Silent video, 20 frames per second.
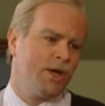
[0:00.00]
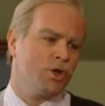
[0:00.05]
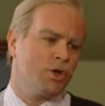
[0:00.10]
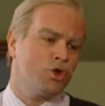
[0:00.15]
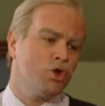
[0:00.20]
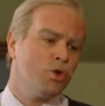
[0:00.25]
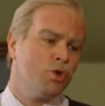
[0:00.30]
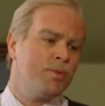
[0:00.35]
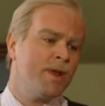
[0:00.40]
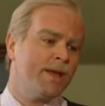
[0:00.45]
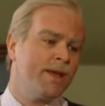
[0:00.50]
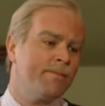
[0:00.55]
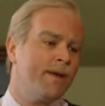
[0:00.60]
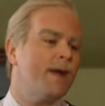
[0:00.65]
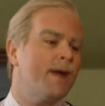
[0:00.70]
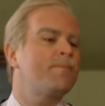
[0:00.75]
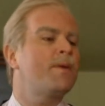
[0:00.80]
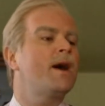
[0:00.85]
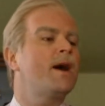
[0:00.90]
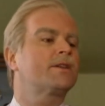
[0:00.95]
You bring my
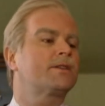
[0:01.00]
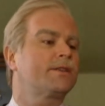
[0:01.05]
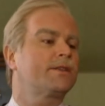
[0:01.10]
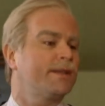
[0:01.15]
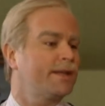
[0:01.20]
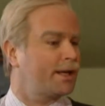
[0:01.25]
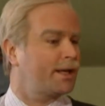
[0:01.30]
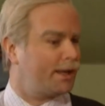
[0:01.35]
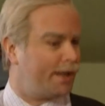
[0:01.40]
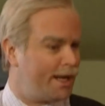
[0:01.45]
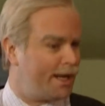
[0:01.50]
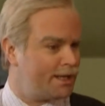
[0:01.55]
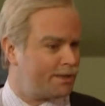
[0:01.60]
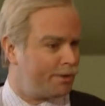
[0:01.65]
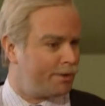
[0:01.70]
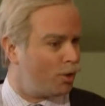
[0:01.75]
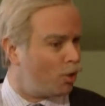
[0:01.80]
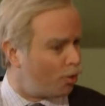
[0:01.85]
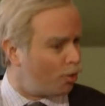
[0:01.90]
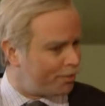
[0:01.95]
parcel to the
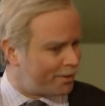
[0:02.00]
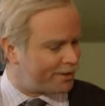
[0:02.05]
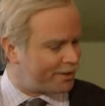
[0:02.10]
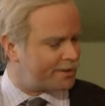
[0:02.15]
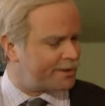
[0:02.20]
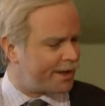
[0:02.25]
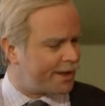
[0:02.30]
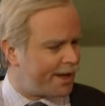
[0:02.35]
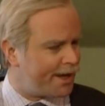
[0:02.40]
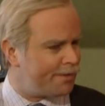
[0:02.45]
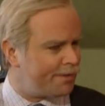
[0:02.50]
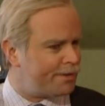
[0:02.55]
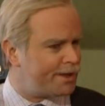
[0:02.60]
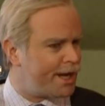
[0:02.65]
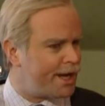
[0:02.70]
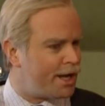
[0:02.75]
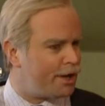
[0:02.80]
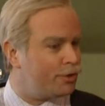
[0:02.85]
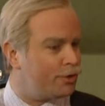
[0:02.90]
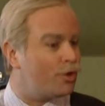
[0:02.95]
clansman at opening time, and
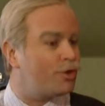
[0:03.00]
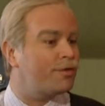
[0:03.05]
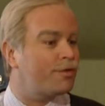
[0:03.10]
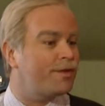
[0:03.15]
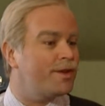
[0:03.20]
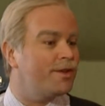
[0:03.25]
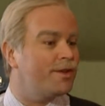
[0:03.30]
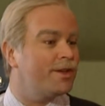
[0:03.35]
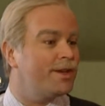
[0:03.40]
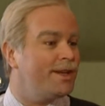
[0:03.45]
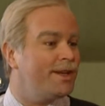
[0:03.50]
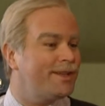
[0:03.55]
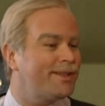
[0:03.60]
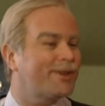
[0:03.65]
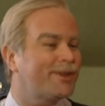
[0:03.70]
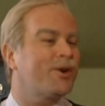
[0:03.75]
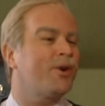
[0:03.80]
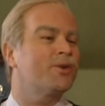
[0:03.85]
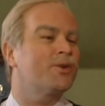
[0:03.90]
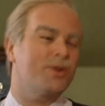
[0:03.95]
I'll no feel the need to
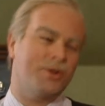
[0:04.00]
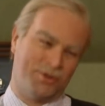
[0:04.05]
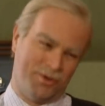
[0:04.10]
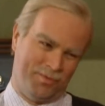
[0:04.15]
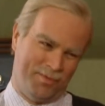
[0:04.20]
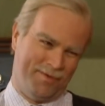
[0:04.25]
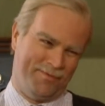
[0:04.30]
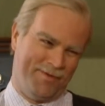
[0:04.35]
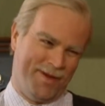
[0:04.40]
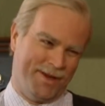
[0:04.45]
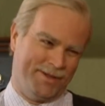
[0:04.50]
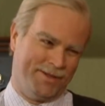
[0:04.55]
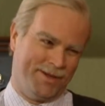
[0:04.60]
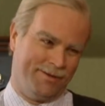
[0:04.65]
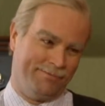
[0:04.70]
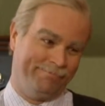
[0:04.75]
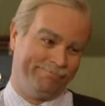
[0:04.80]
call your supervisor.